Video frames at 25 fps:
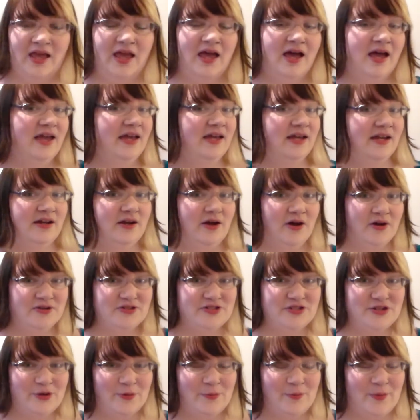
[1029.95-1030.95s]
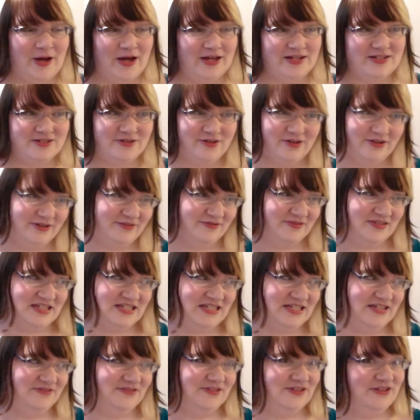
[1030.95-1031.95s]
I had also bought all of the
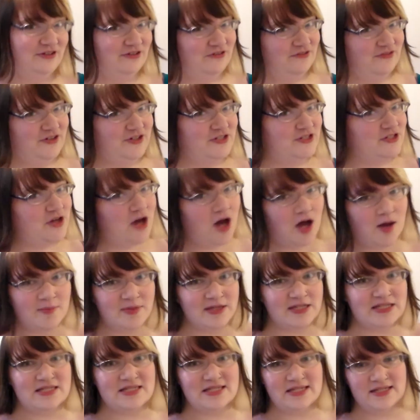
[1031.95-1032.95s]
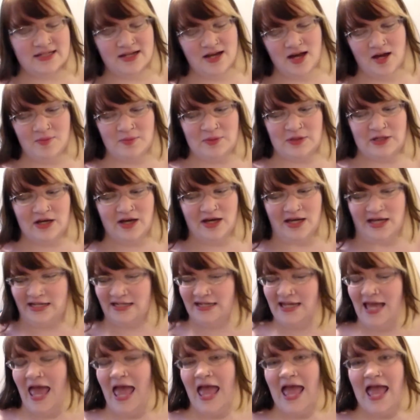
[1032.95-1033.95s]
Steven Universe comics at
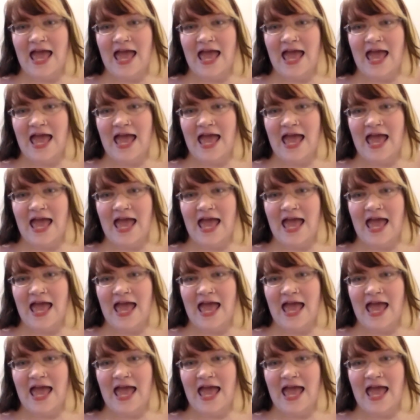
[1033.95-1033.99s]
Comic-Con,